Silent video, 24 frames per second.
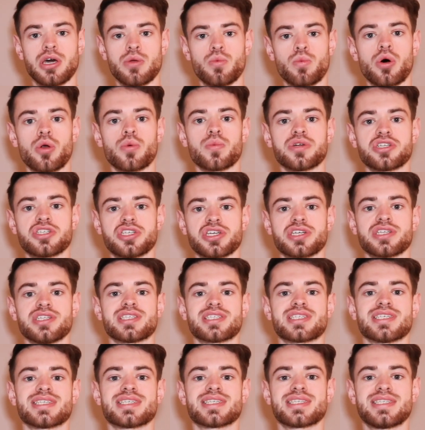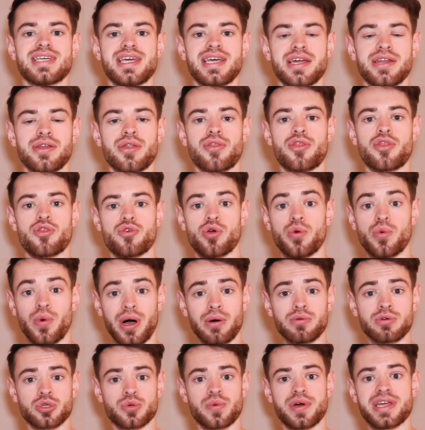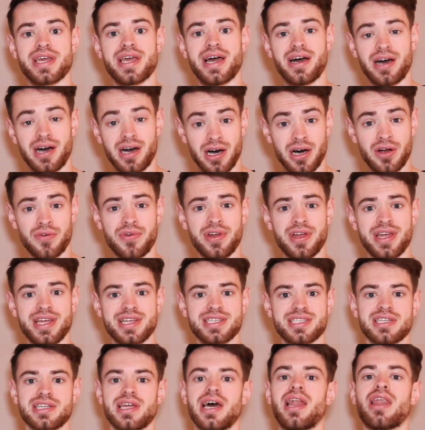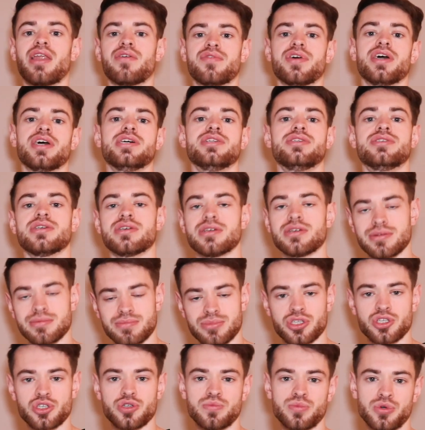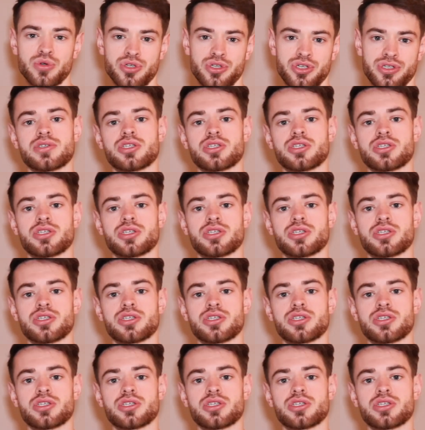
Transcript: and one which you can sustain throughout, where your heart rate isn't elevated too much.